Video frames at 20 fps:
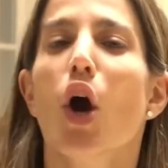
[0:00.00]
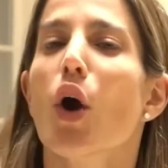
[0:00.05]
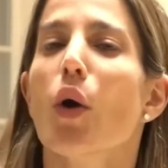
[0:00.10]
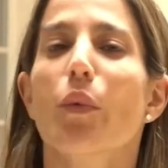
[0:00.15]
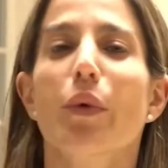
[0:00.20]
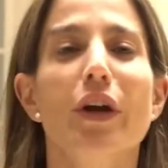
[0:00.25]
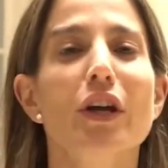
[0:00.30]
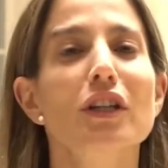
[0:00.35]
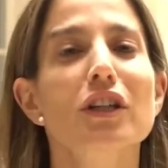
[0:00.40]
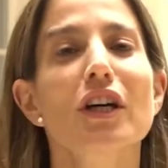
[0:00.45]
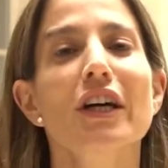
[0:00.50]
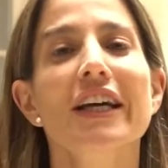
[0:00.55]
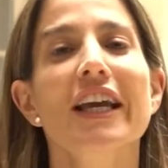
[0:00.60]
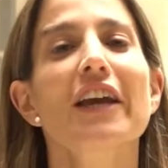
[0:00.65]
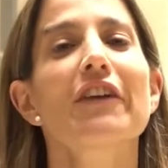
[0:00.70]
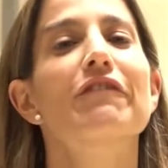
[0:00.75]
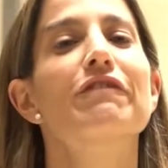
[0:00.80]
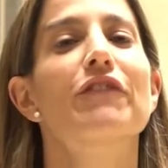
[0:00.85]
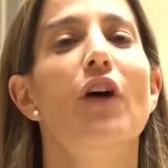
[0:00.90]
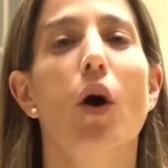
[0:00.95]
We are
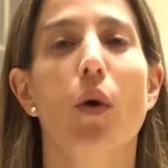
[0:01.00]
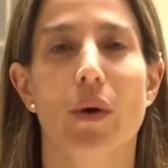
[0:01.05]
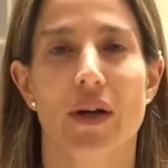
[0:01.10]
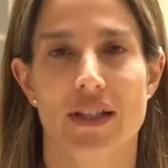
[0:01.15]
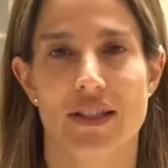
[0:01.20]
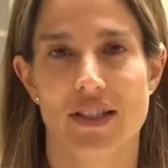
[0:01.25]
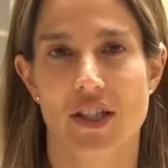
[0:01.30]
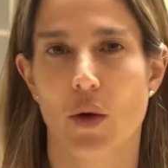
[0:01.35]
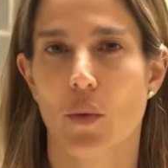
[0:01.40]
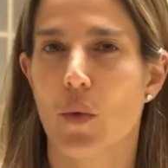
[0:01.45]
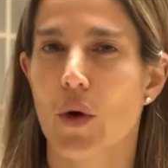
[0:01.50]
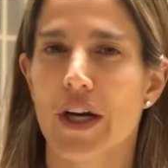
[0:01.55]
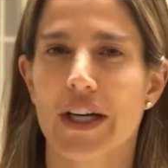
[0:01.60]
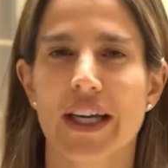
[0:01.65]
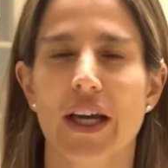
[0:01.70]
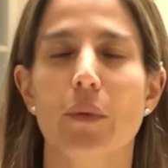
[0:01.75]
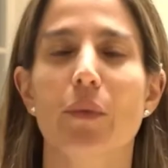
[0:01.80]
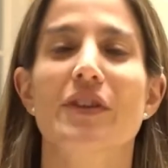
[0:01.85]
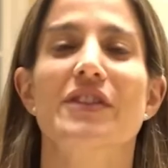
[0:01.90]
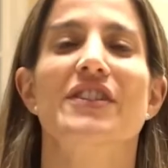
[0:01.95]
looking forward to
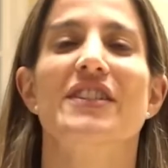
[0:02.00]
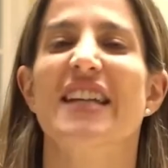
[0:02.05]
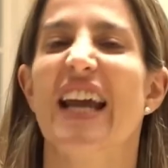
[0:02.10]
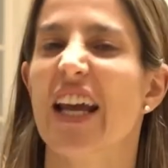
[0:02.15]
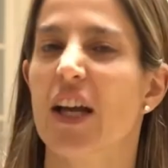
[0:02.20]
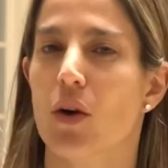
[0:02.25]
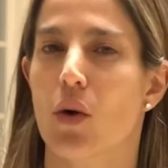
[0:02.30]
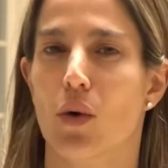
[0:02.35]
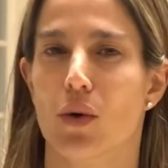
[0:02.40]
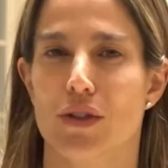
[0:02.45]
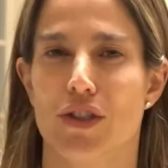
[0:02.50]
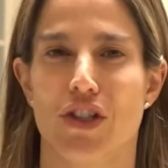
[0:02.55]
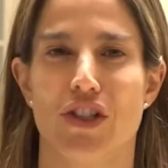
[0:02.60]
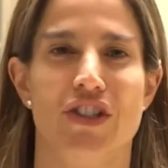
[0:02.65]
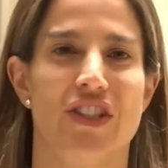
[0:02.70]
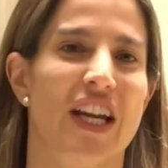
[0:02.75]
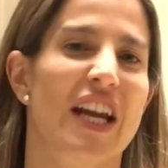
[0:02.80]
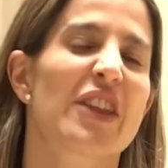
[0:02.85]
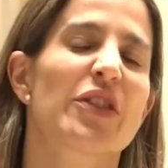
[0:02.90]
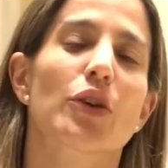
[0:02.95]
working with stakeholders
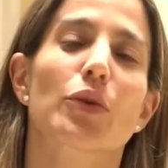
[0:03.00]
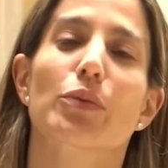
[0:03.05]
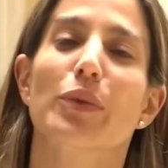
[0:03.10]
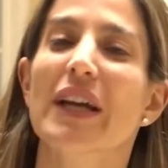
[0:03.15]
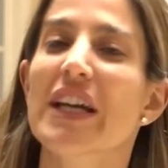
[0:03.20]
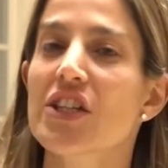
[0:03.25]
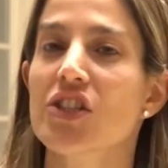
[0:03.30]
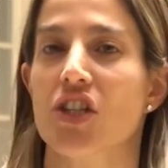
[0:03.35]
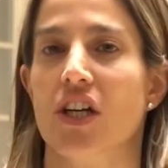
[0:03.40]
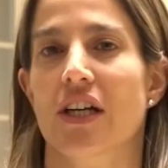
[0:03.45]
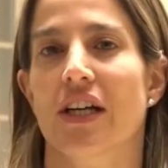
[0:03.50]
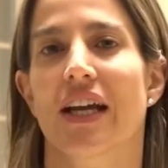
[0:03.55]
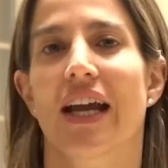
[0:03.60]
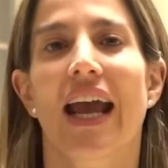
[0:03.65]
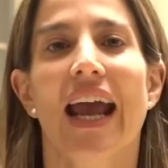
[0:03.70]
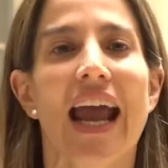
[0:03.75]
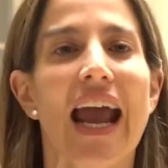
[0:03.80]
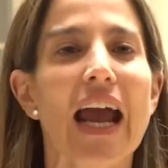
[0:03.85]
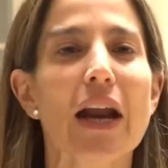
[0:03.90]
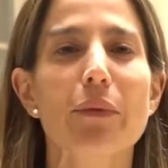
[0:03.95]
in the region
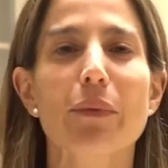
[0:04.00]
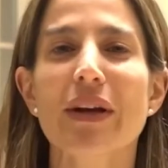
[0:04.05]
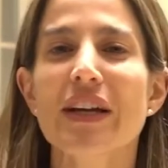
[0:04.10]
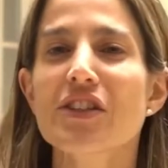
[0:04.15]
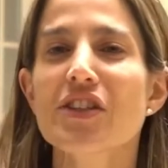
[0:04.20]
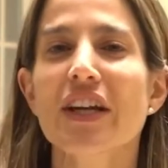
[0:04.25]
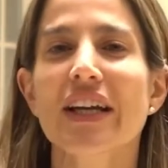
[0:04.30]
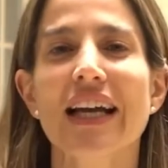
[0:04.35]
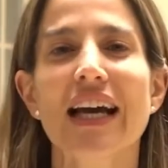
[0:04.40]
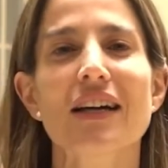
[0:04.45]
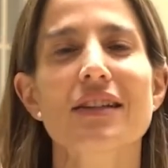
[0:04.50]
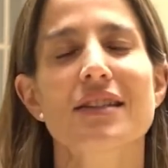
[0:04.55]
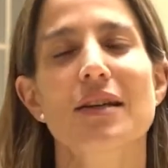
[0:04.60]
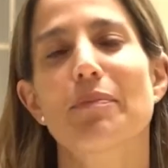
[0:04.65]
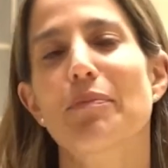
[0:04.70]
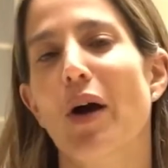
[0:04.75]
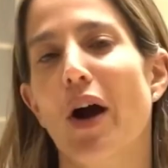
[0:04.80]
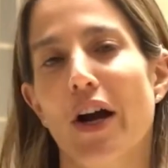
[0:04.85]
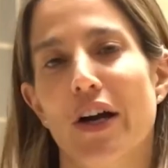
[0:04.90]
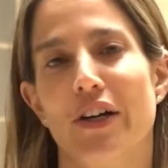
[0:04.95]
and reaching out to
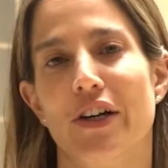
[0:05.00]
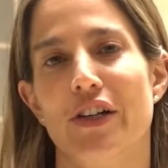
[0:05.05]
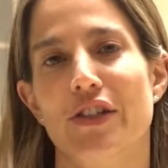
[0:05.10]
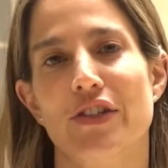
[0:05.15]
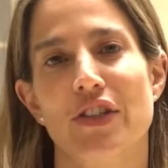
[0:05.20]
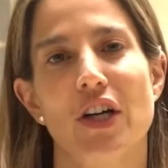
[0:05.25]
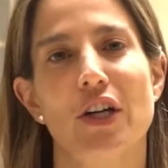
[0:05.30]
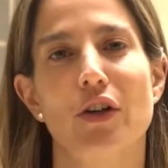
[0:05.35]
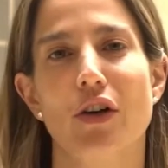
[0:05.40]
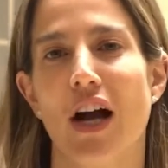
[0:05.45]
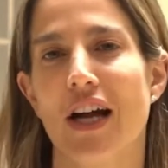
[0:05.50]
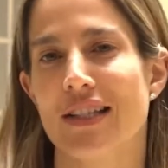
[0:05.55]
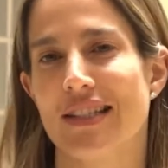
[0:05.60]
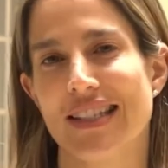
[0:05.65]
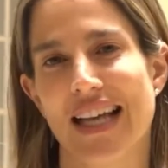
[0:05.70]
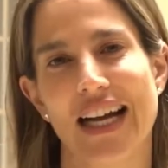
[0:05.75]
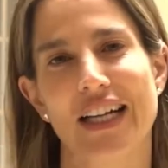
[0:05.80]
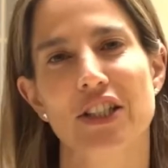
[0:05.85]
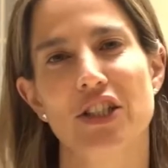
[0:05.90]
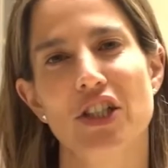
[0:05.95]
partners across
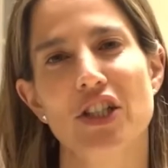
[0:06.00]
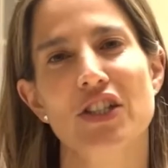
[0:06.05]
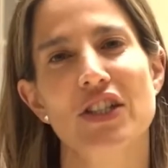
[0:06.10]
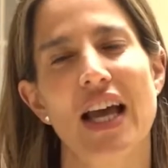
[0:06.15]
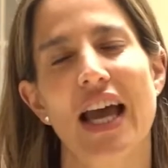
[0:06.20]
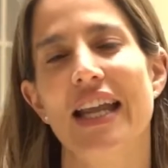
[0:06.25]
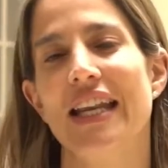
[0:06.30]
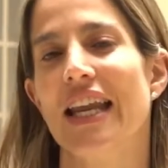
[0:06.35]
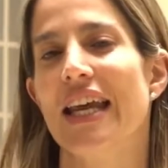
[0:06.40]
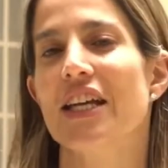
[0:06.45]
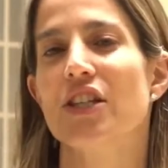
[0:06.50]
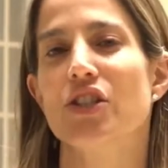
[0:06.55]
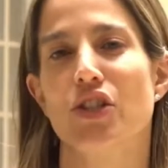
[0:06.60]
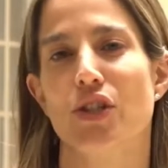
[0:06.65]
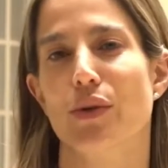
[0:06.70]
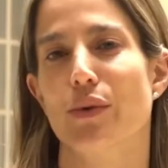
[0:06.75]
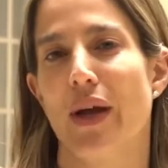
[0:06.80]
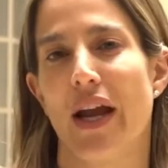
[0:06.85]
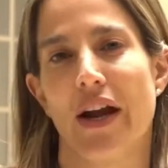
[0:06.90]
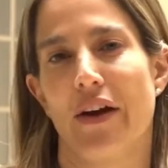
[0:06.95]
sectors and
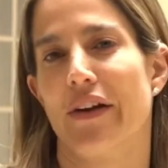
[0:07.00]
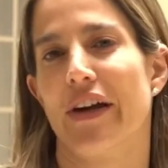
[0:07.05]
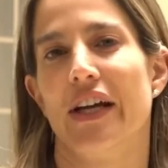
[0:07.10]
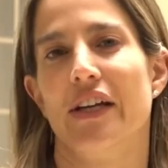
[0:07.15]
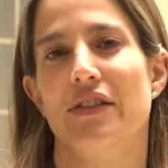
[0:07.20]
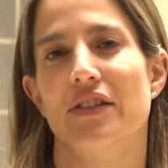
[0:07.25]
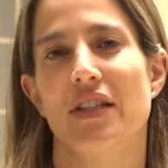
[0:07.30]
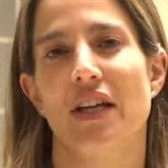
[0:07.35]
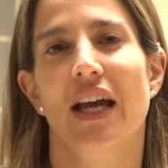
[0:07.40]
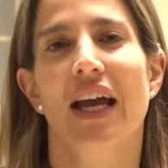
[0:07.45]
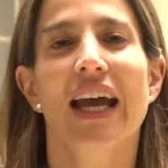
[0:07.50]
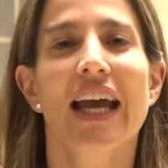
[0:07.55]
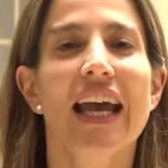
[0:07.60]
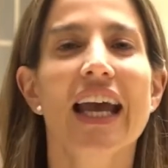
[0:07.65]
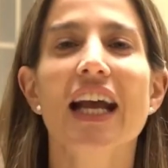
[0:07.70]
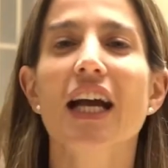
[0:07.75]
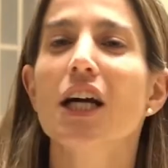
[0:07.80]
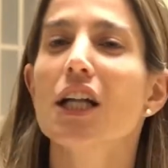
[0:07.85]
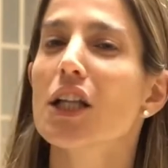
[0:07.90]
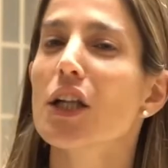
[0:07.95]
issue areas,
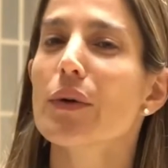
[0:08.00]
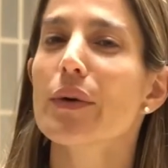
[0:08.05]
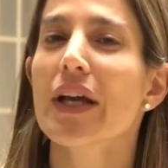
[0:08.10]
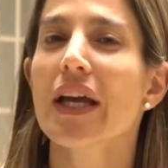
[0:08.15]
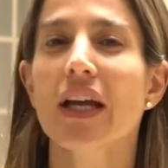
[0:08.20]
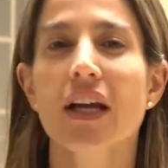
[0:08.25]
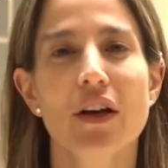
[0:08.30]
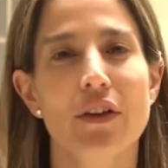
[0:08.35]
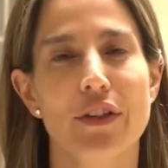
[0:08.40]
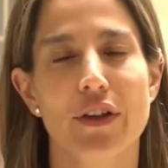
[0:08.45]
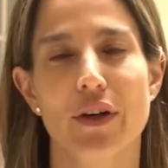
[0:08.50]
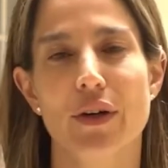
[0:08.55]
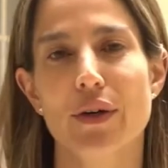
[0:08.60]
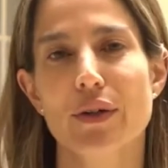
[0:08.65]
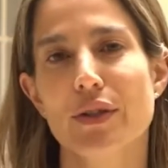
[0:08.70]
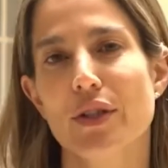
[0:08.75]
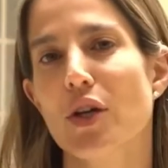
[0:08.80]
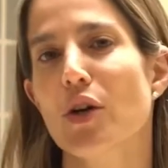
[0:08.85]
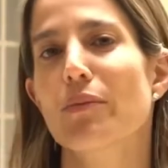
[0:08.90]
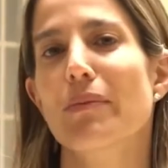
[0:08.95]
including
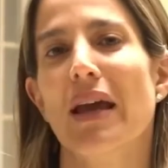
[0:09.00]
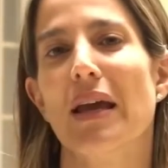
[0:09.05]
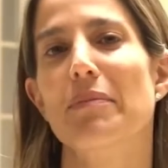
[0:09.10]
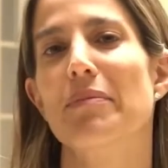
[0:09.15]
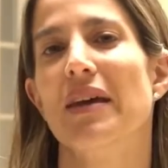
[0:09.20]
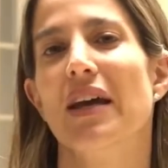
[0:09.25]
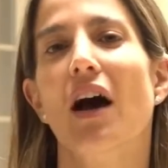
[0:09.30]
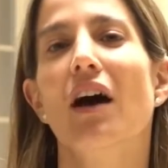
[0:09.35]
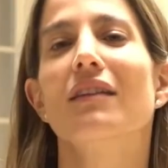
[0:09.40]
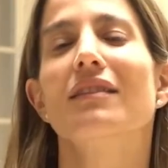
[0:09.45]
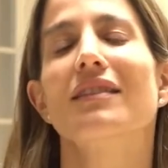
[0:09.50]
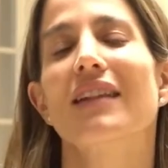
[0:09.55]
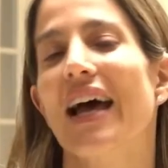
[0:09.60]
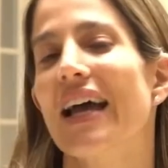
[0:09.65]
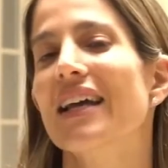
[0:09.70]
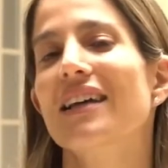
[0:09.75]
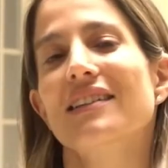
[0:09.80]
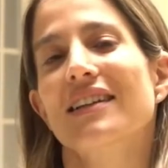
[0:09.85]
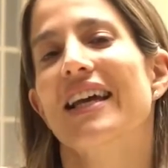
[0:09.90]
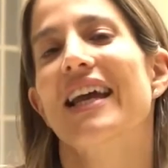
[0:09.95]
those who may be
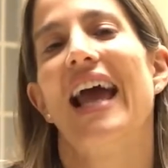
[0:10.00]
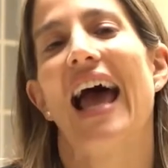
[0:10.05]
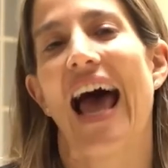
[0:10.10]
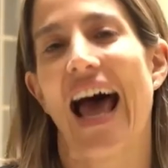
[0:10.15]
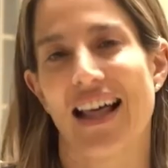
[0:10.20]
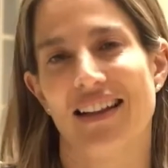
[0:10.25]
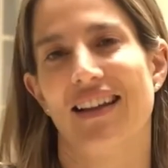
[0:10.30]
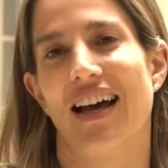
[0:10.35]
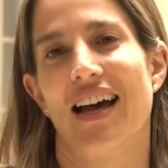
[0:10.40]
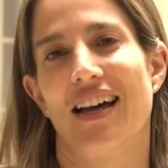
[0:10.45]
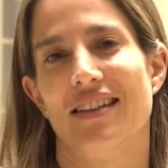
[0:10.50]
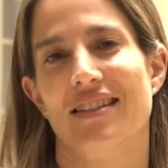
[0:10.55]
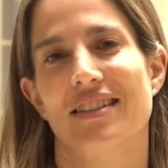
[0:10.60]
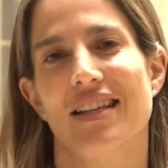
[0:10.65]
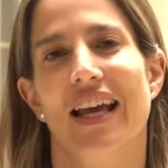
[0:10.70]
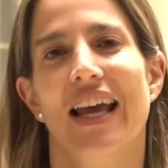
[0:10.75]
unlikely allies.